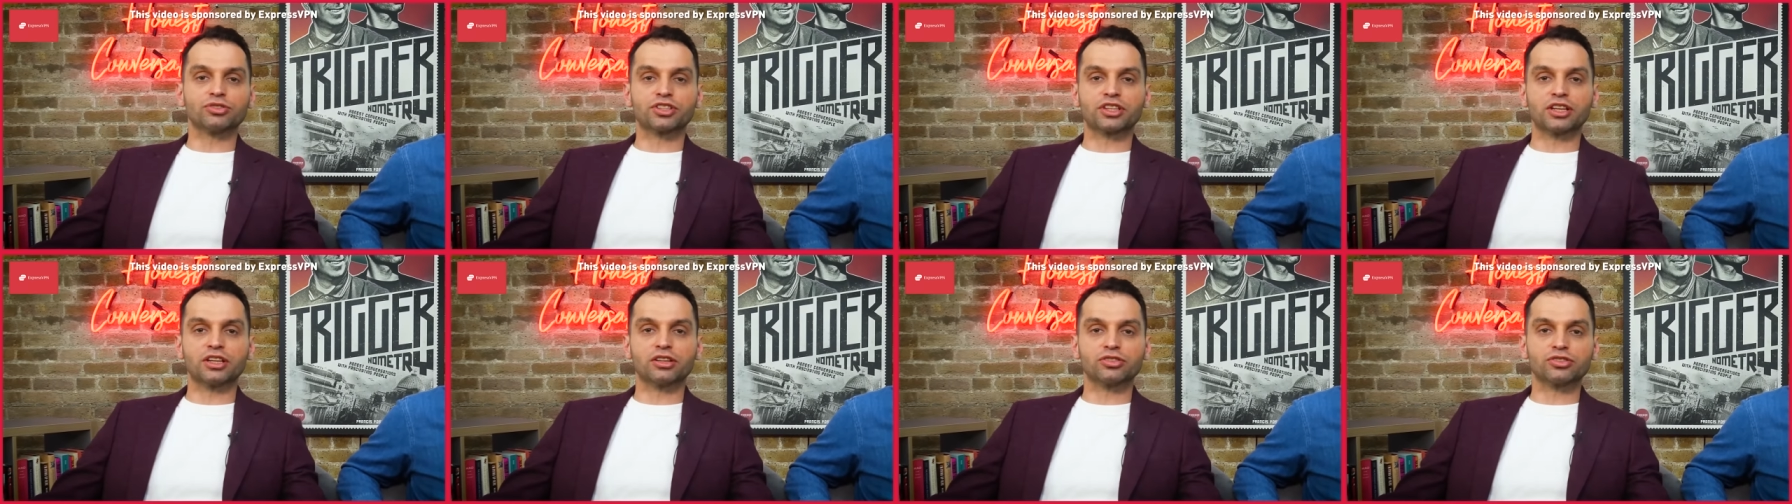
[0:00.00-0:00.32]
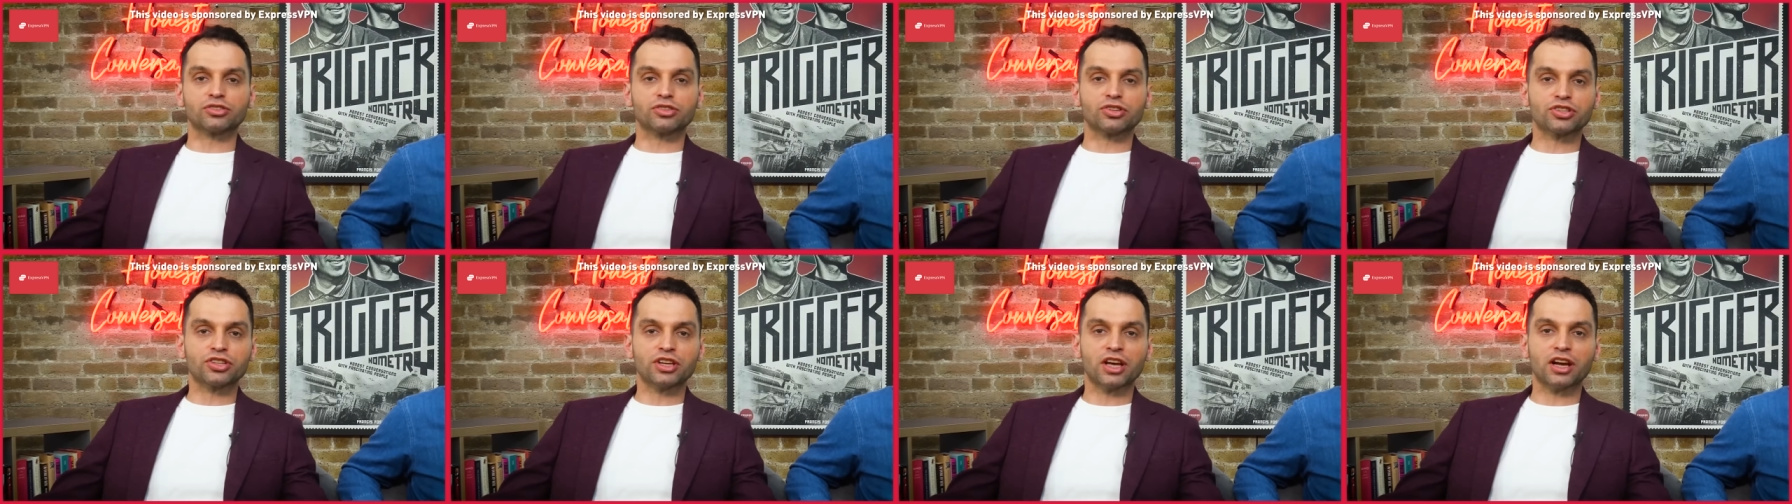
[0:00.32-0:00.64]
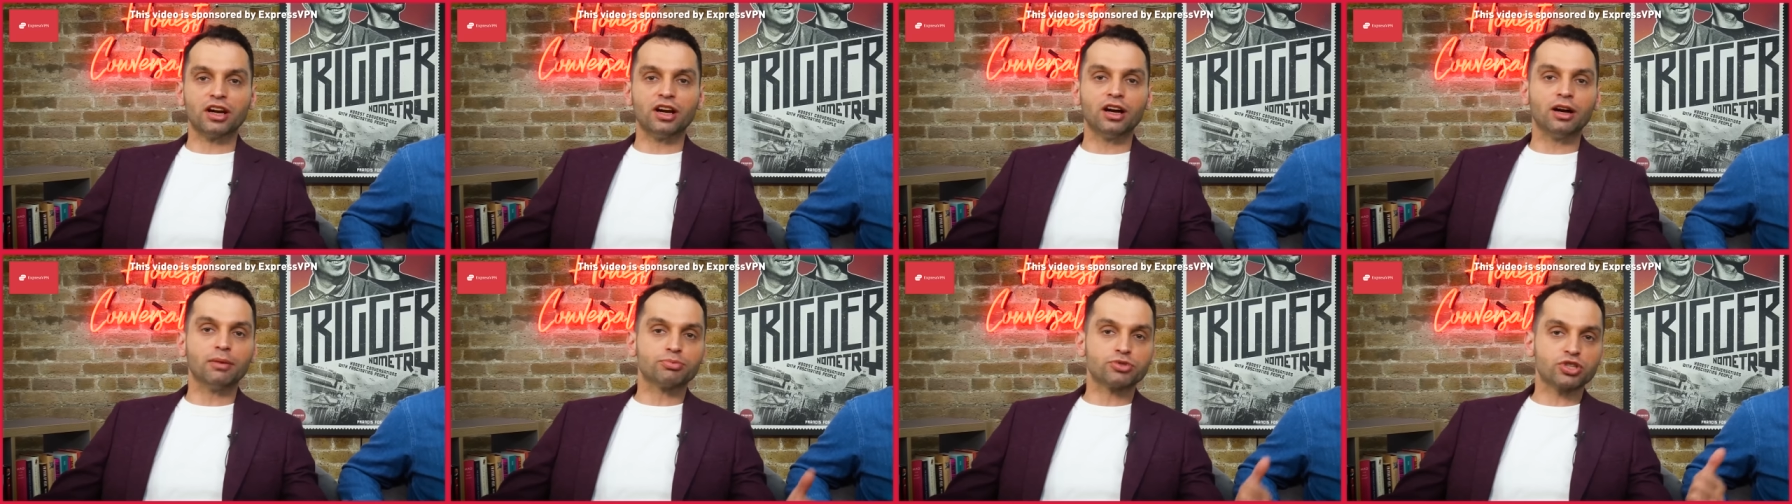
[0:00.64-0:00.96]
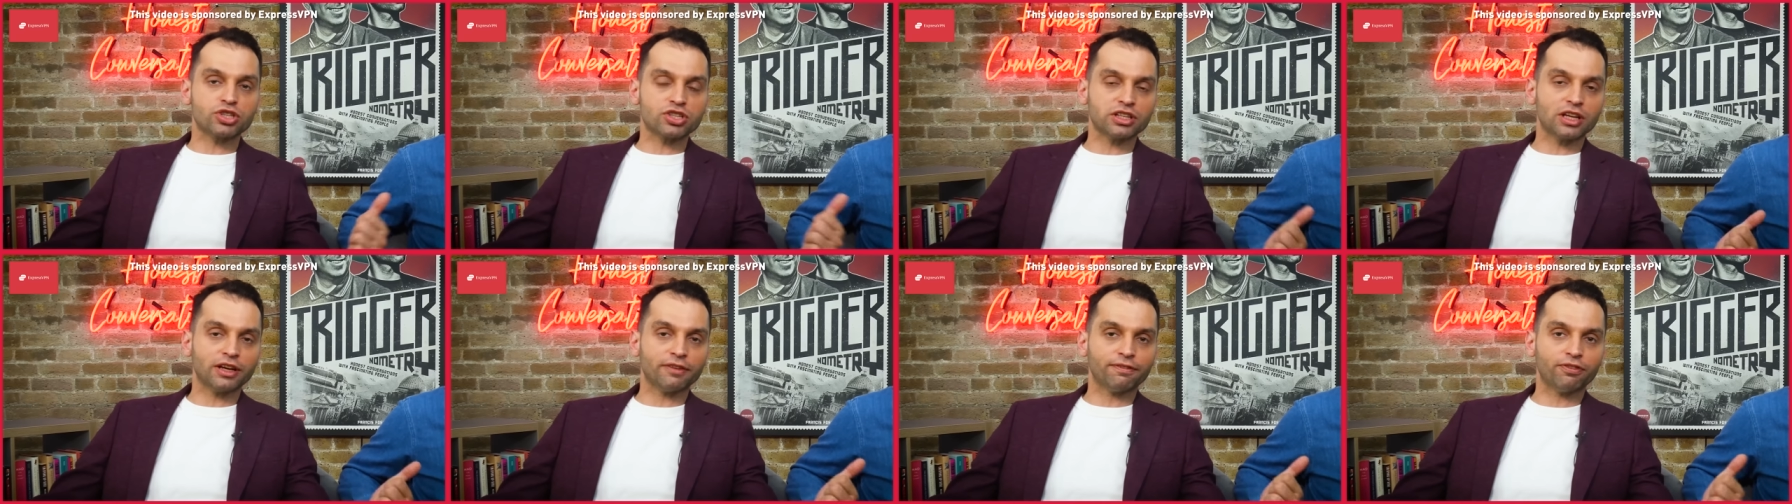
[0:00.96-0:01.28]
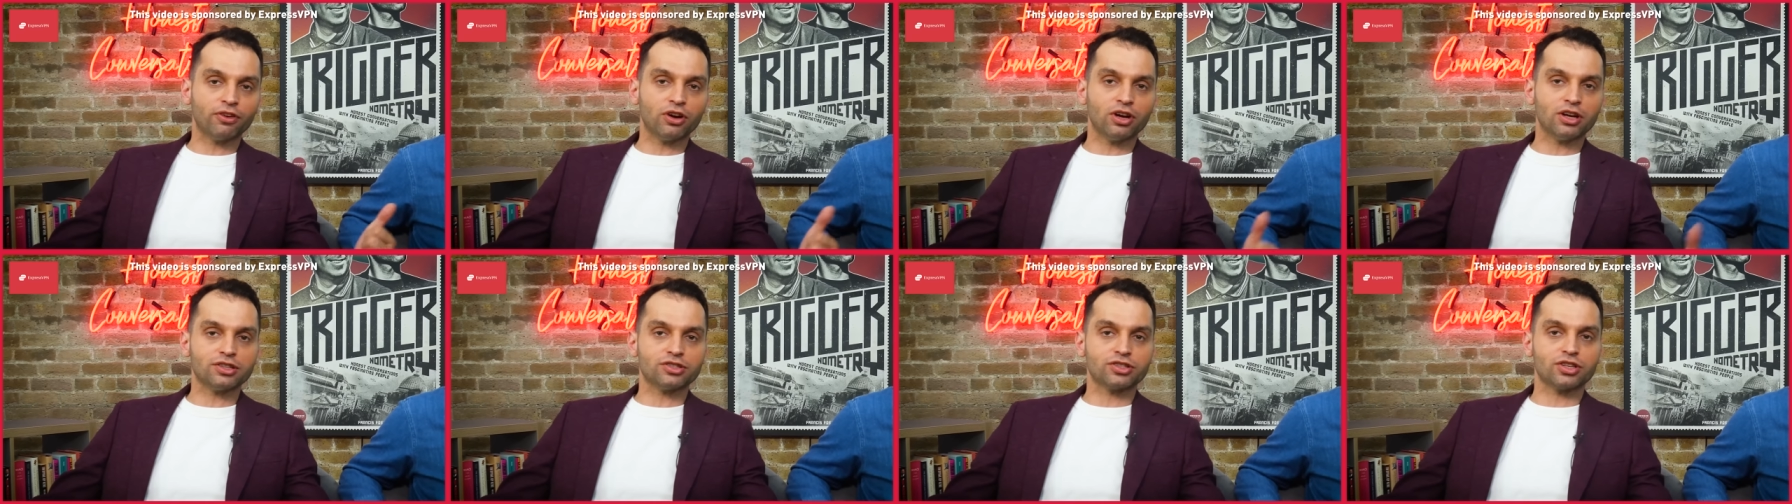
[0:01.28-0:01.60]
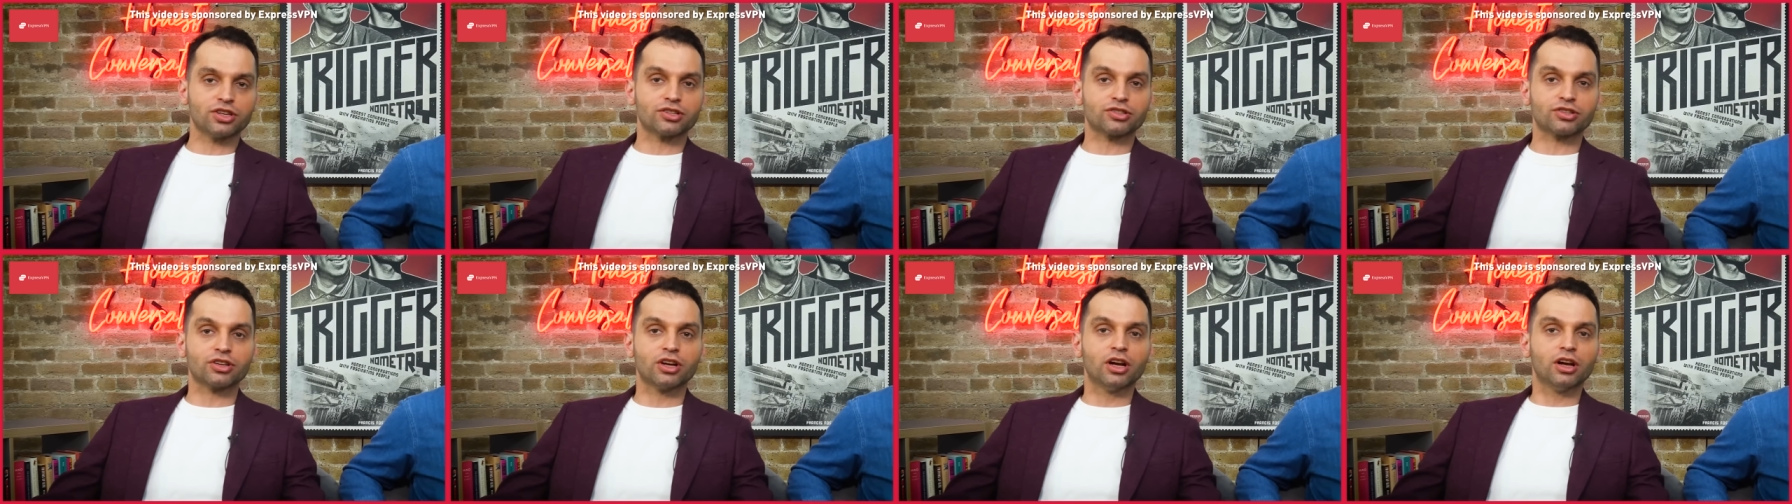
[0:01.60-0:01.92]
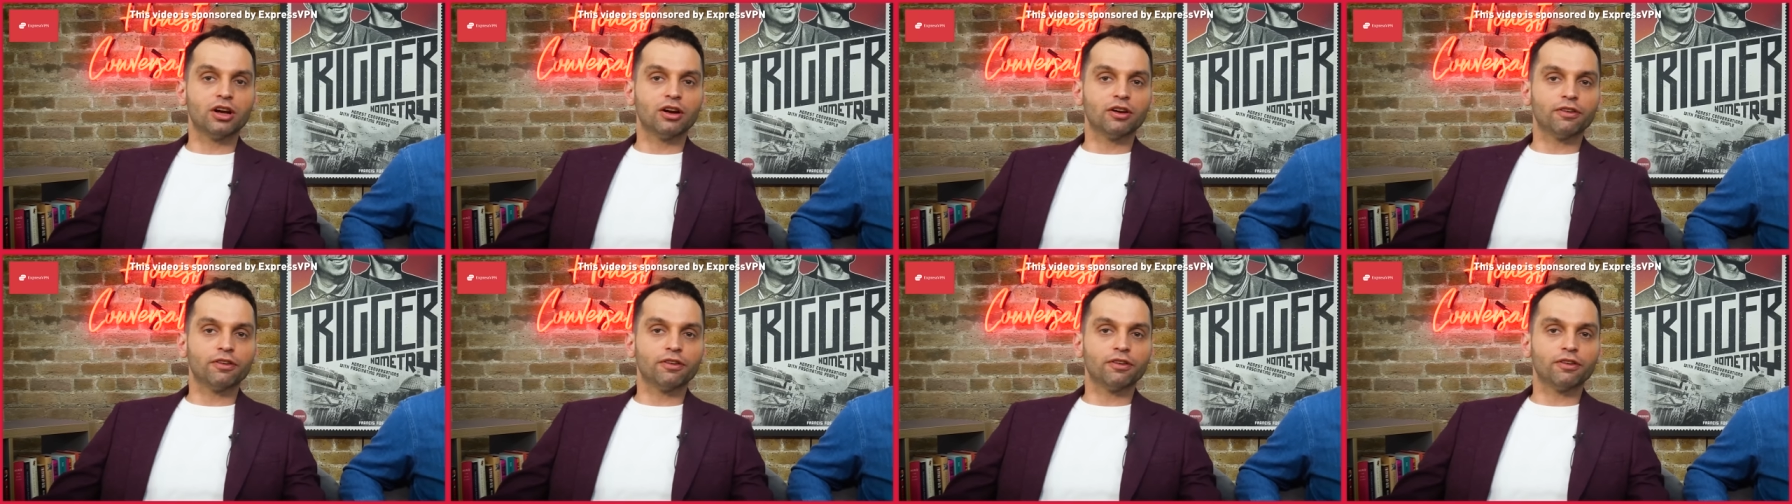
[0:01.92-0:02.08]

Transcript: skills to set up, just like Francis.